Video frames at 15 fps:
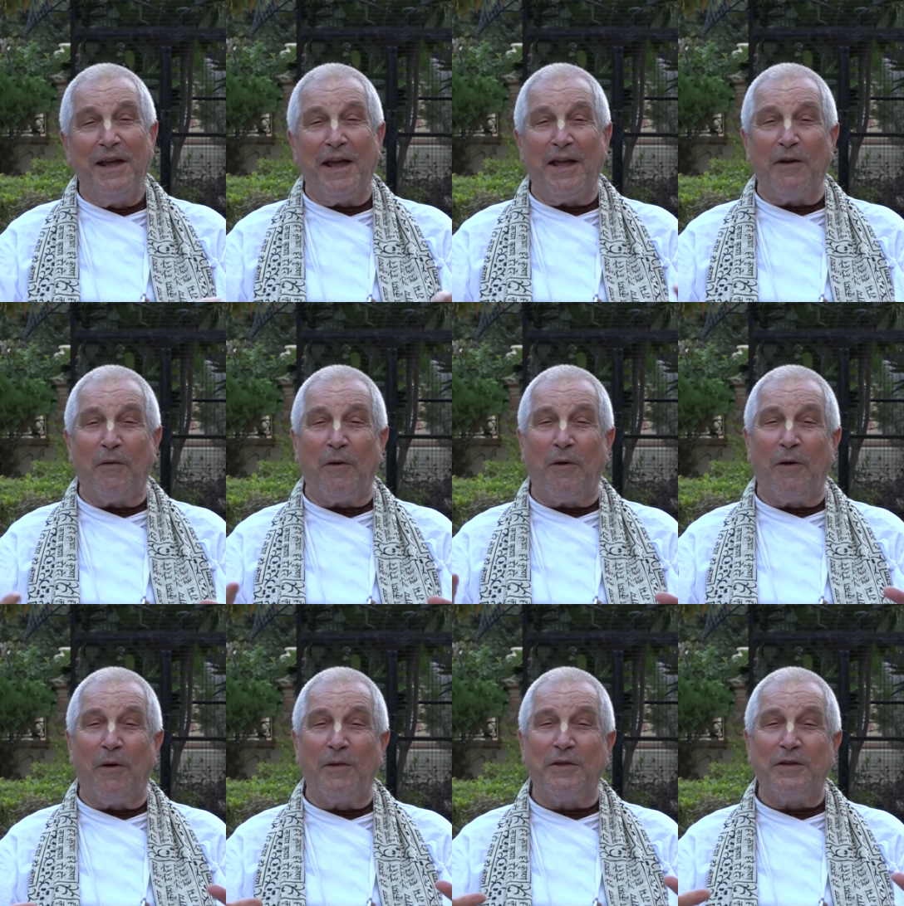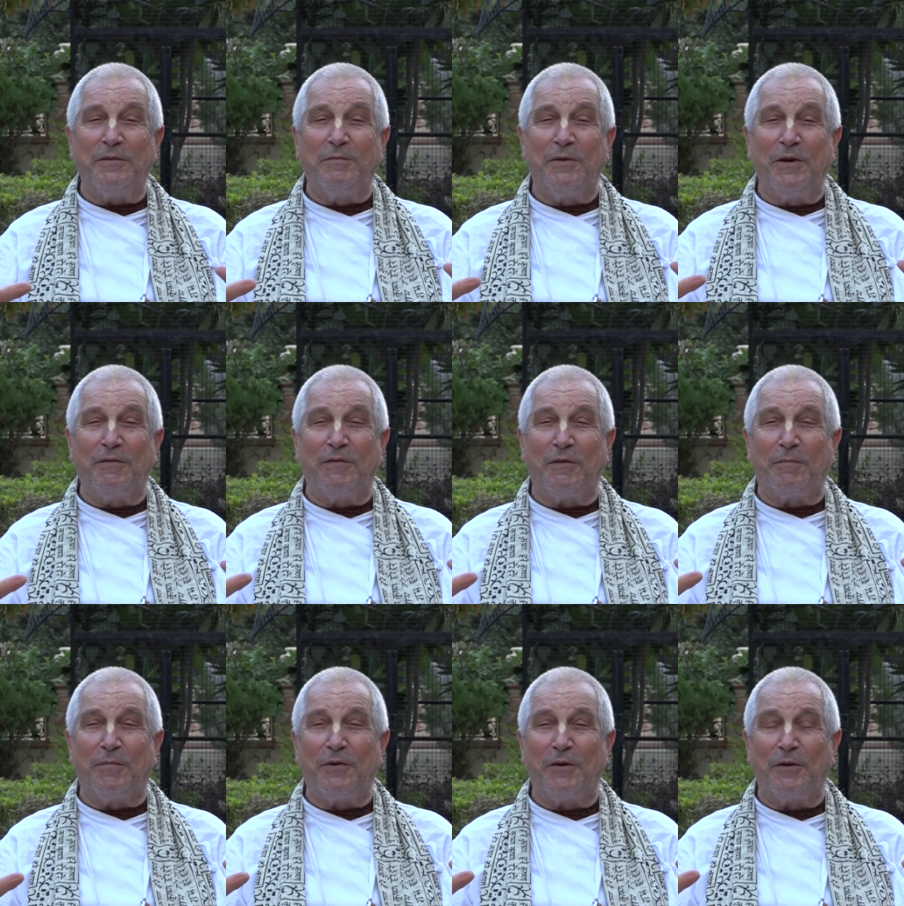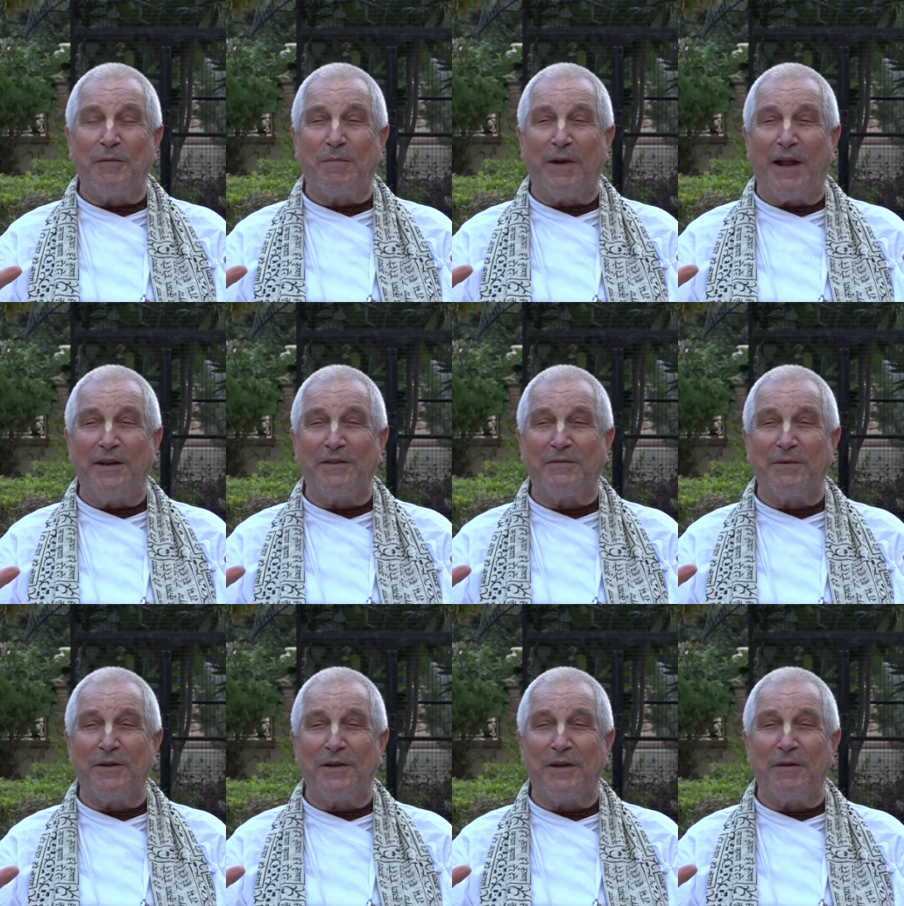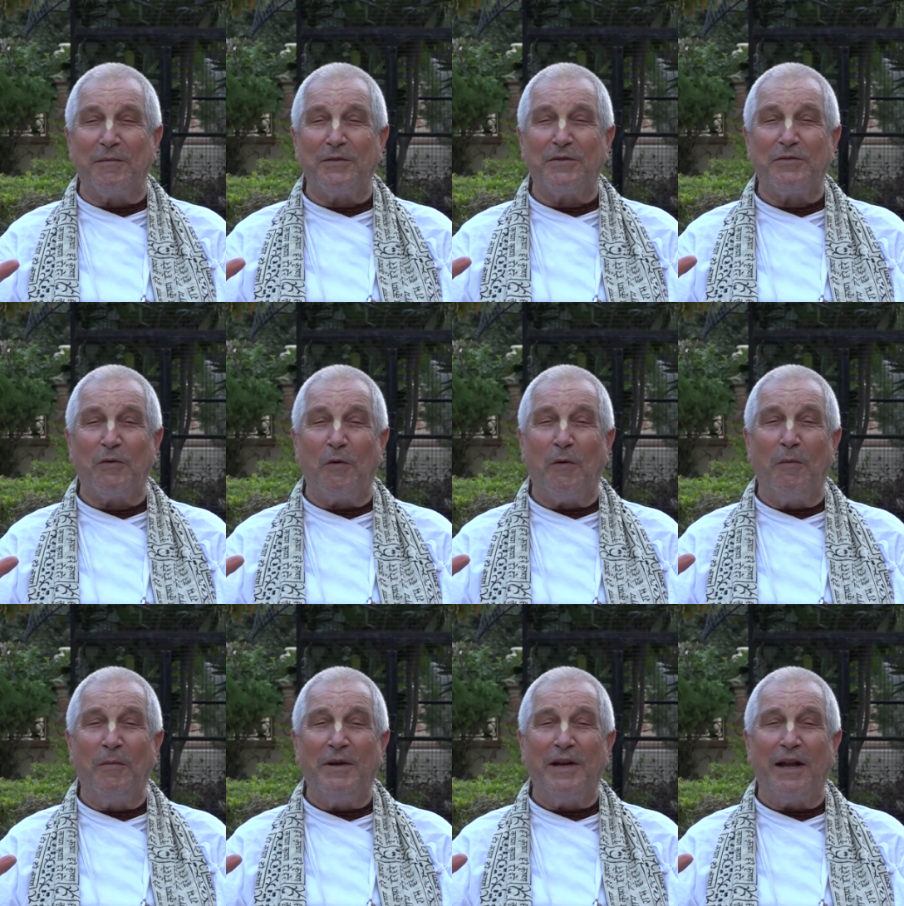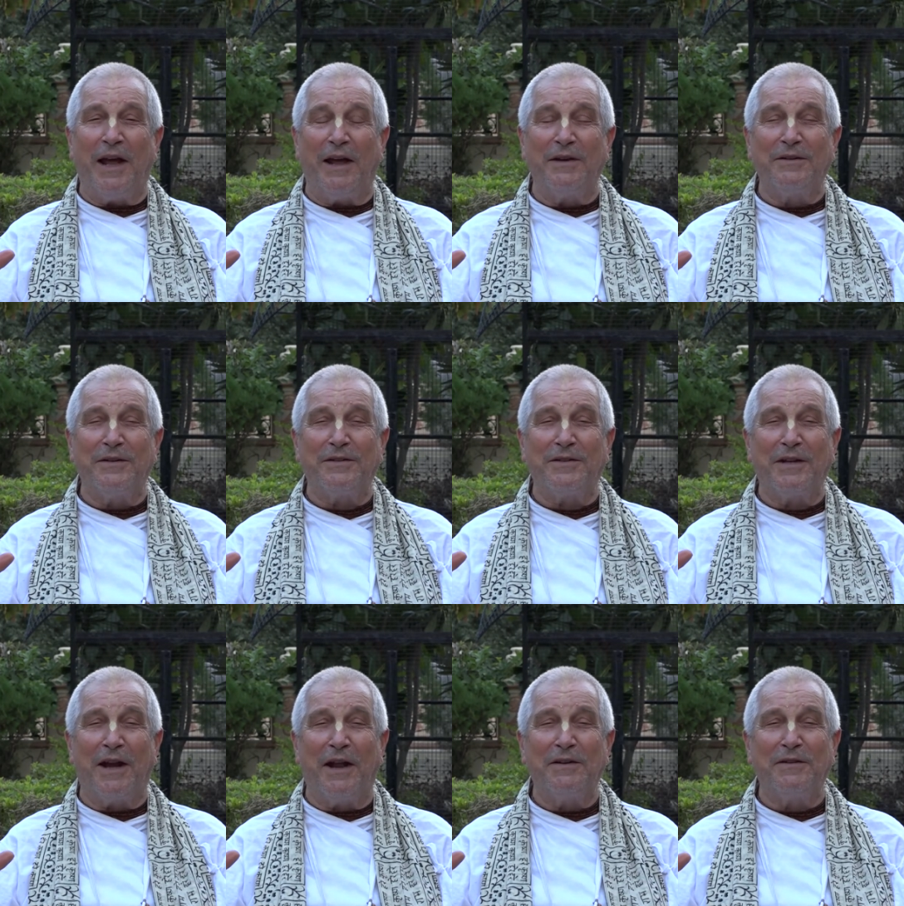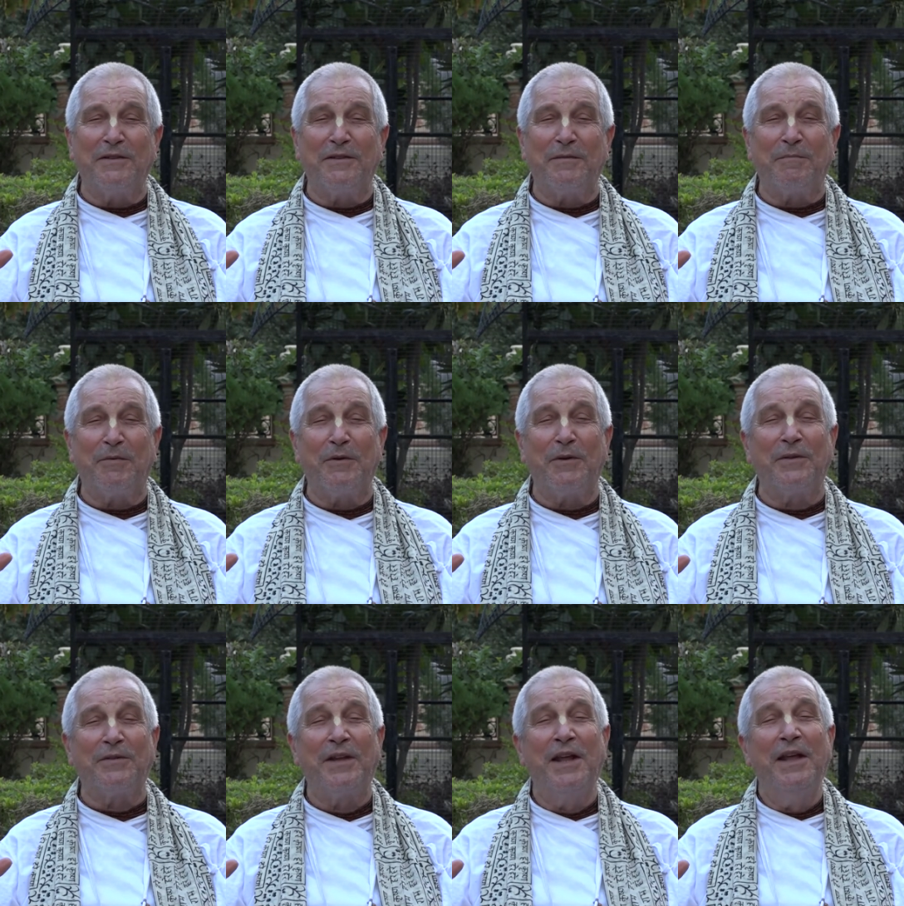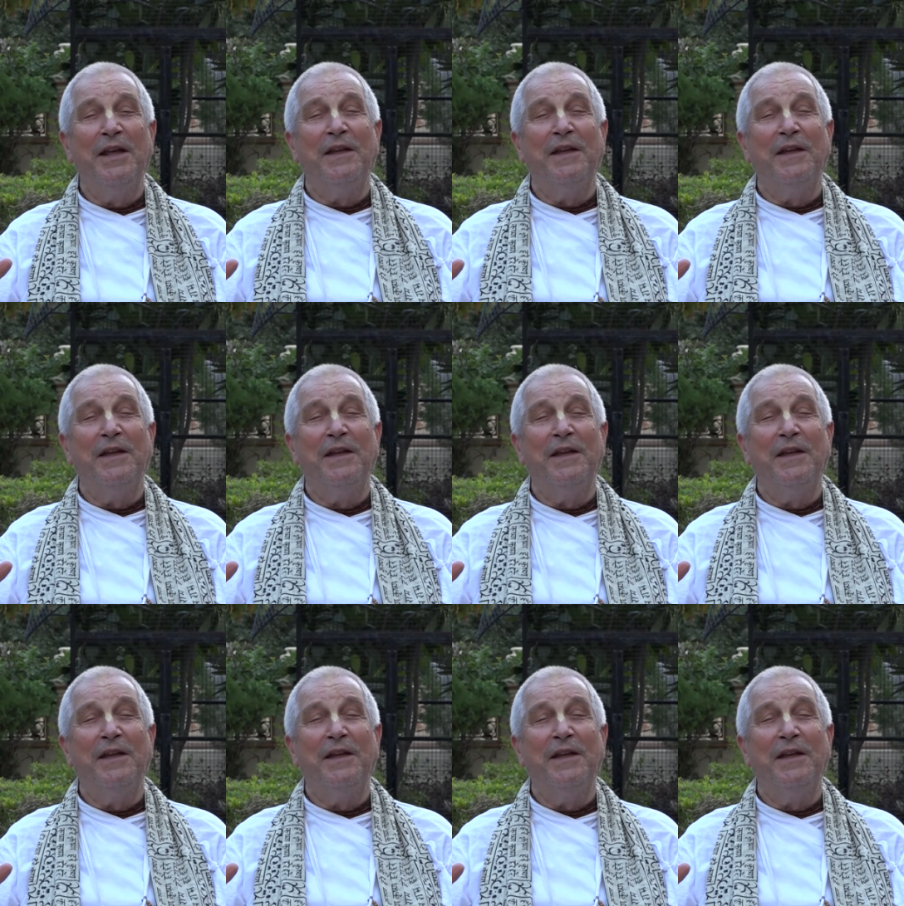And all these beautiful pearl plants were there with so many hundreds and hundreds of pearls.